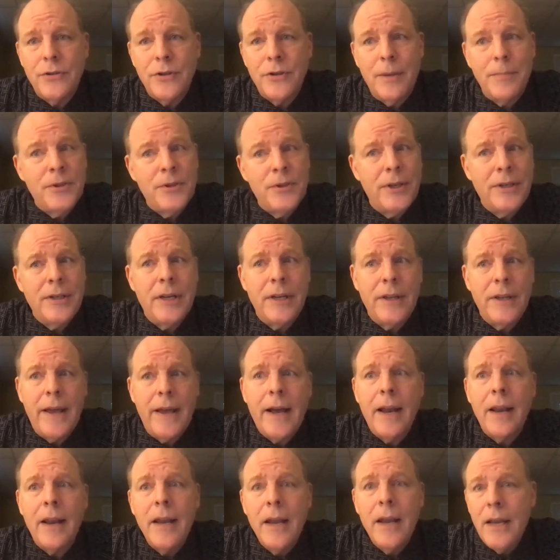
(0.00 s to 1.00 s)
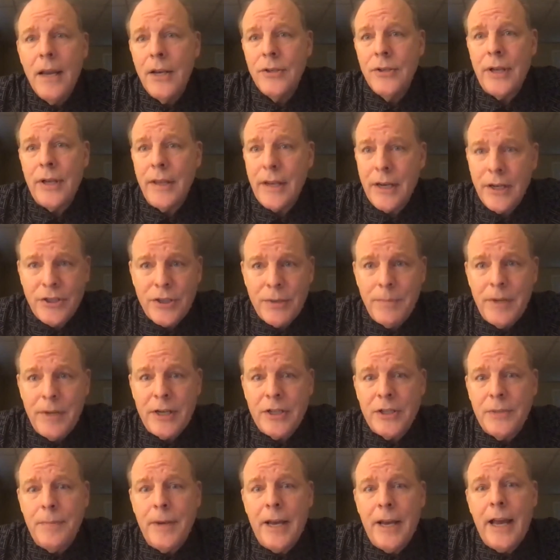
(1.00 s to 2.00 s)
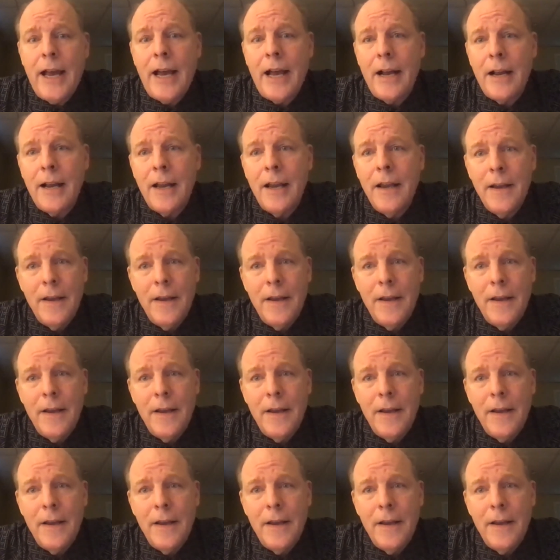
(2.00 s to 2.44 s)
Trump has undone that. So I think it's a mixed bag.